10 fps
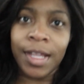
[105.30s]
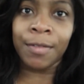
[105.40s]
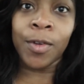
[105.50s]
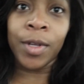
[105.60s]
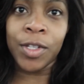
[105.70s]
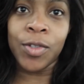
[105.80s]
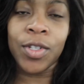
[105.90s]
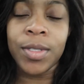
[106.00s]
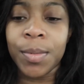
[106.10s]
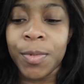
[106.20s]
level and you
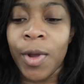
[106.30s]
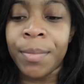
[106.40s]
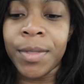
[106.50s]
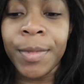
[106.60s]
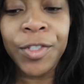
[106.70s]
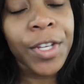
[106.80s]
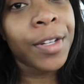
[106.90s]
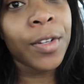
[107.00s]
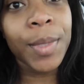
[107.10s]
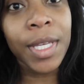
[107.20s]
should subscribe to my
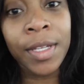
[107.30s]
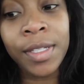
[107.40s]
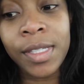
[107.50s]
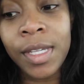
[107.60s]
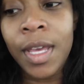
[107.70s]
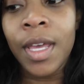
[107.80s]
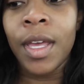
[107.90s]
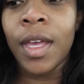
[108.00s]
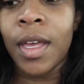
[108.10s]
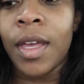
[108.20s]
channel because
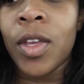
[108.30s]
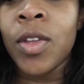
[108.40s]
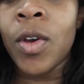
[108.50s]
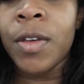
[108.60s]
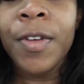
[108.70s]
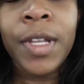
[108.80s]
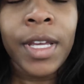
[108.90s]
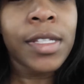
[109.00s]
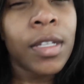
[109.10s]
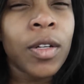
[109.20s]
you know, I feel
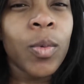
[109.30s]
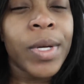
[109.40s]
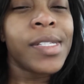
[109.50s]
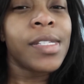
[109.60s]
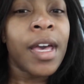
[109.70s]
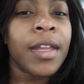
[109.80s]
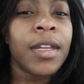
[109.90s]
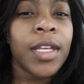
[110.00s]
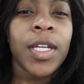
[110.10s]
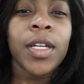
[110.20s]
like it's a little
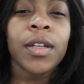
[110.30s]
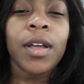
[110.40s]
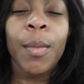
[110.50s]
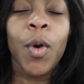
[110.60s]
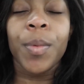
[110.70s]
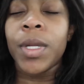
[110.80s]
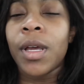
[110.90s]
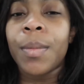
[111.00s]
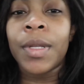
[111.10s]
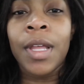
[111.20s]
one-sided here. I'm
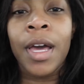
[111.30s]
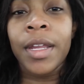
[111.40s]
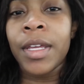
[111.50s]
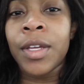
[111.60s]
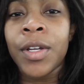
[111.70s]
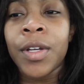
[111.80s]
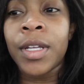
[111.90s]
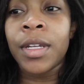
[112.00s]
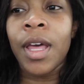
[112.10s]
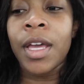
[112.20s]
opening up a lot here
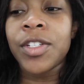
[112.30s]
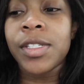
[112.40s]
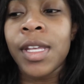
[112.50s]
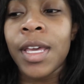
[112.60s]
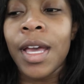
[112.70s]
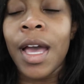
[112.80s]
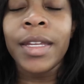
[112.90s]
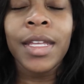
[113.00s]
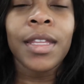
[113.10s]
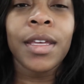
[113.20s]
and I just like, I need the